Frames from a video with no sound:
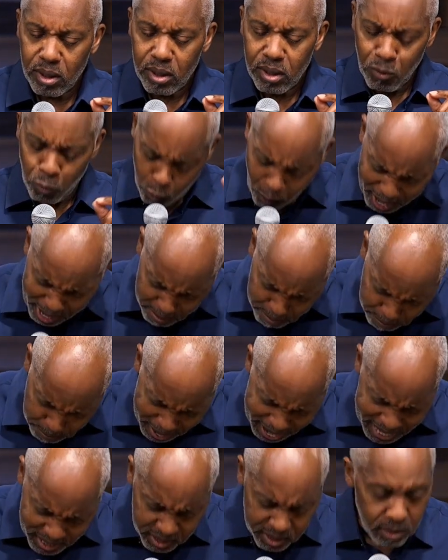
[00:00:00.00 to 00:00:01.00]
Right
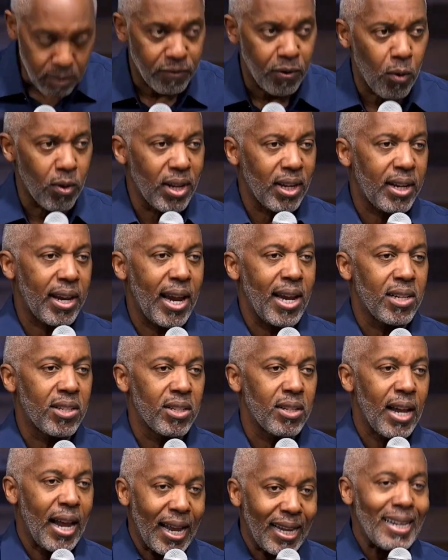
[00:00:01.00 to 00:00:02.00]
back to
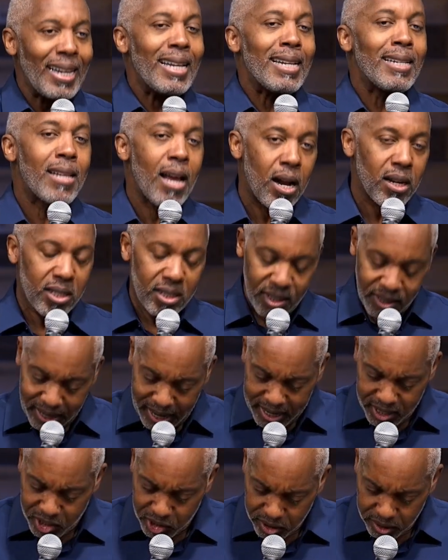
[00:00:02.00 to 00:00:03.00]
fornication and
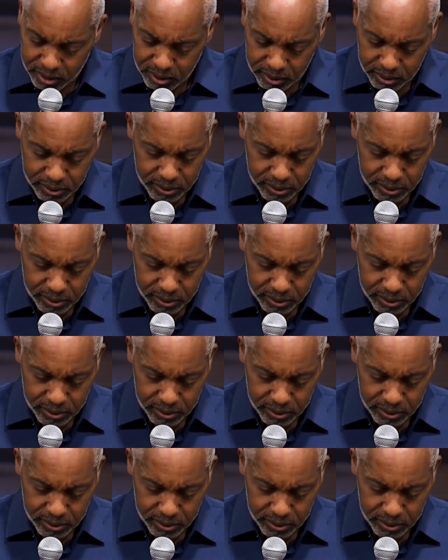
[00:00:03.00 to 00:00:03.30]
intoxication.